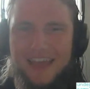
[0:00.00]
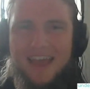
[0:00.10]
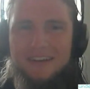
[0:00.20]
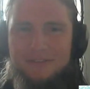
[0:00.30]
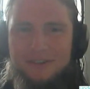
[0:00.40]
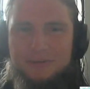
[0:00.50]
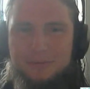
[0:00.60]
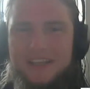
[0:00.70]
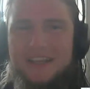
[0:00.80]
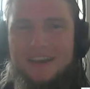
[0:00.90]
Every
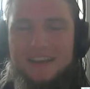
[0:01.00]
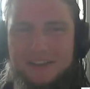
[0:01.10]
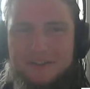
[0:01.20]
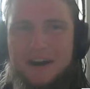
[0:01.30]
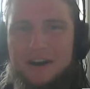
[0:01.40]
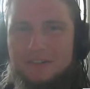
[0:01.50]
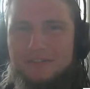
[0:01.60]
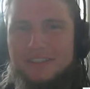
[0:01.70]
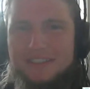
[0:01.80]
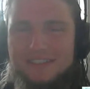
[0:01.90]
week I go out of
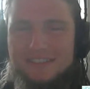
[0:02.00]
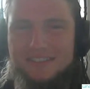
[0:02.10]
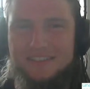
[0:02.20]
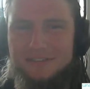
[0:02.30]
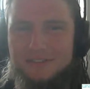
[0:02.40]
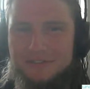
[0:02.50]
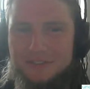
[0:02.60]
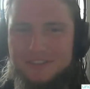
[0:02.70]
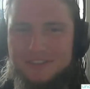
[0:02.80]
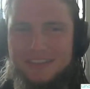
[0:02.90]
this
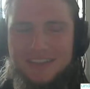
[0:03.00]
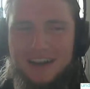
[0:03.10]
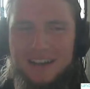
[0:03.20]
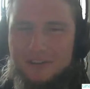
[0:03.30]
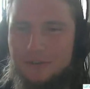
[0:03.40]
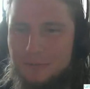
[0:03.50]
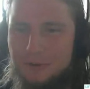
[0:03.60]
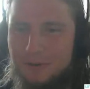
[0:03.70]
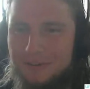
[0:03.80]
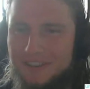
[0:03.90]
university, I know
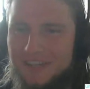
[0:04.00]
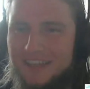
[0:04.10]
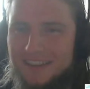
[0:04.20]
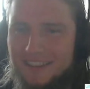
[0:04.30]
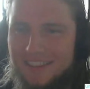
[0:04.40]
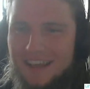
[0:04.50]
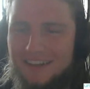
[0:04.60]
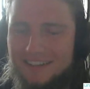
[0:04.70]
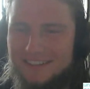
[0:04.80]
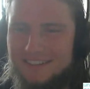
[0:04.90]
more, and
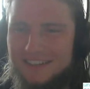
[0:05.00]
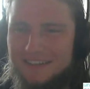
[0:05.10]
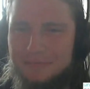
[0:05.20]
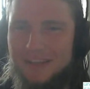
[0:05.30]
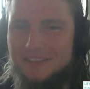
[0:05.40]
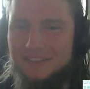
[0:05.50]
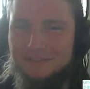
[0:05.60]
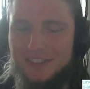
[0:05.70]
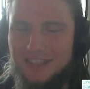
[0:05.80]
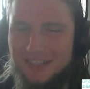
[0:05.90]
that is an amazing
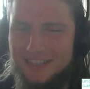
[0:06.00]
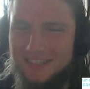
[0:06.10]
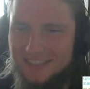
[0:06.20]
feeling.